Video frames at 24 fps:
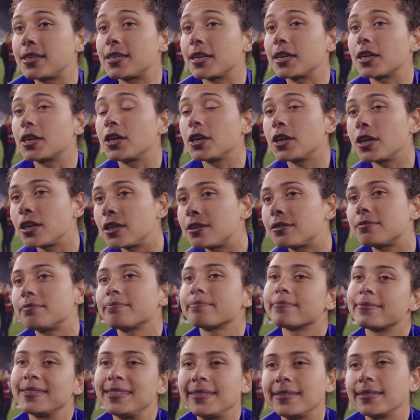it's a good
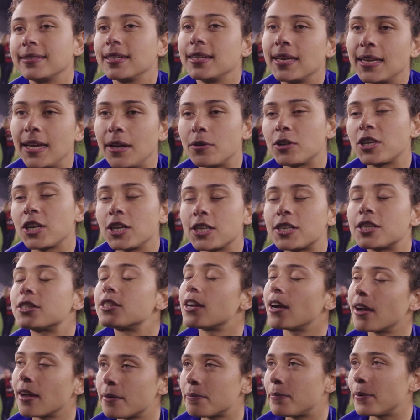it was a good
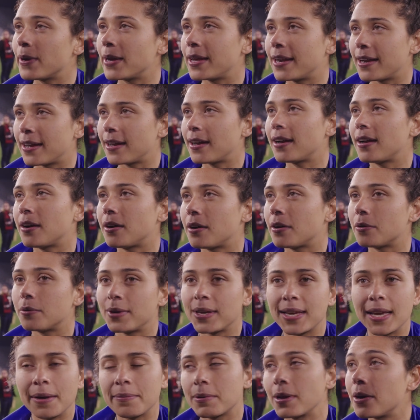start but uh,
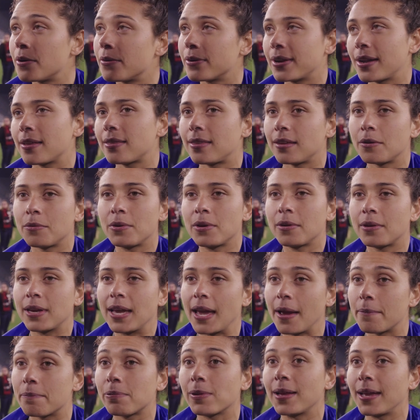we kept going i think we yeah.
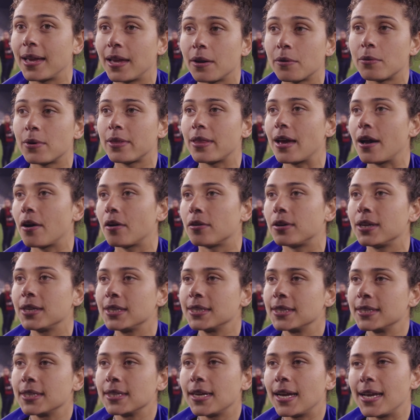kept playing without
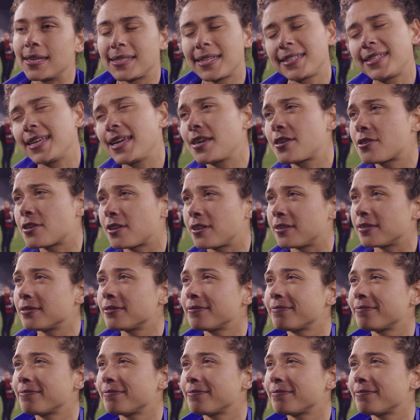hesitation